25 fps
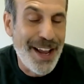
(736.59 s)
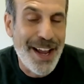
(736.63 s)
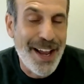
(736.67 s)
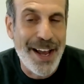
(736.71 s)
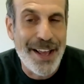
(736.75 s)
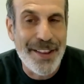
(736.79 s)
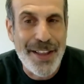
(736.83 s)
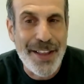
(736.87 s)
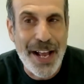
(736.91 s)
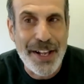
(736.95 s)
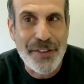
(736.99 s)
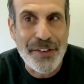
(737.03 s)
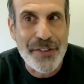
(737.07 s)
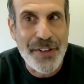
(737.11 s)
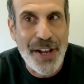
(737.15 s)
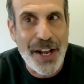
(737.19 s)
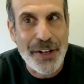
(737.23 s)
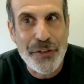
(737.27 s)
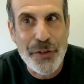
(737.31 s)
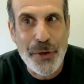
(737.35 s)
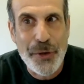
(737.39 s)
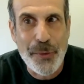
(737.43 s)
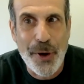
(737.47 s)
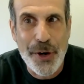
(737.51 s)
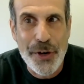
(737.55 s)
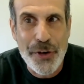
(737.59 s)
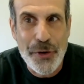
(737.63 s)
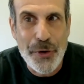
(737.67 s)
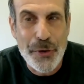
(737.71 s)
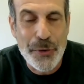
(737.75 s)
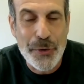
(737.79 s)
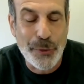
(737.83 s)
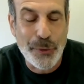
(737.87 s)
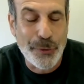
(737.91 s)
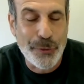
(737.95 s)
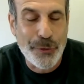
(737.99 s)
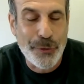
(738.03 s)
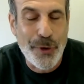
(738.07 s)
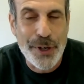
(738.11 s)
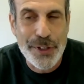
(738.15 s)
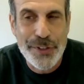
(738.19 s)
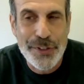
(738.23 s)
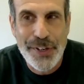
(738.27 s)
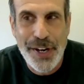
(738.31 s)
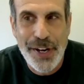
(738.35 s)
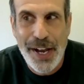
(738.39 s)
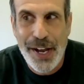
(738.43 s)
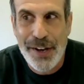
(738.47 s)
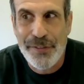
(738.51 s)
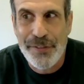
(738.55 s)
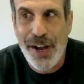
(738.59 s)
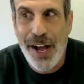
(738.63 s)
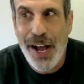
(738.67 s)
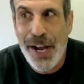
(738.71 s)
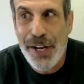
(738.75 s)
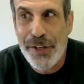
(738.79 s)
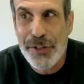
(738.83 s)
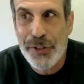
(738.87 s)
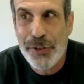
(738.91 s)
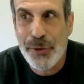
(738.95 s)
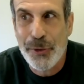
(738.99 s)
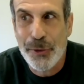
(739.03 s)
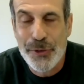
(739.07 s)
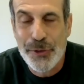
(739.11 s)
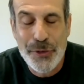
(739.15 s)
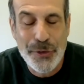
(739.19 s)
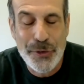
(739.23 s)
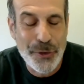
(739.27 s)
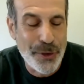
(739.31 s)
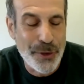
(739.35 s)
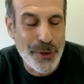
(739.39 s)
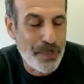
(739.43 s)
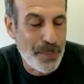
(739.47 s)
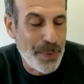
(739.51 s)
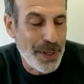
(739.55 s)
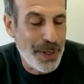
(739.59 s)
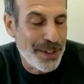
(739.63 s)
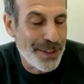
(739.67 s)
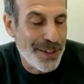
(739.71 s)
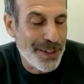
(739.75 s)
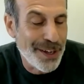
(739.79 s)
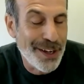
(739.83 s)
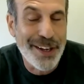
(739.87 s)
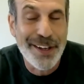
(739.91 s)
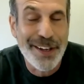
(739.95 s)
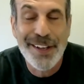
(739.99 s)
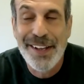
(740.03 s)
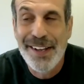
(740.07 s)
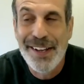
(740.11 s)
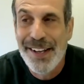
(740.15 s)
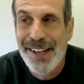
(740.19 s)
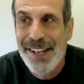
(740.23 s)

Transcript: And that's not too unusual for us to have a high school student be the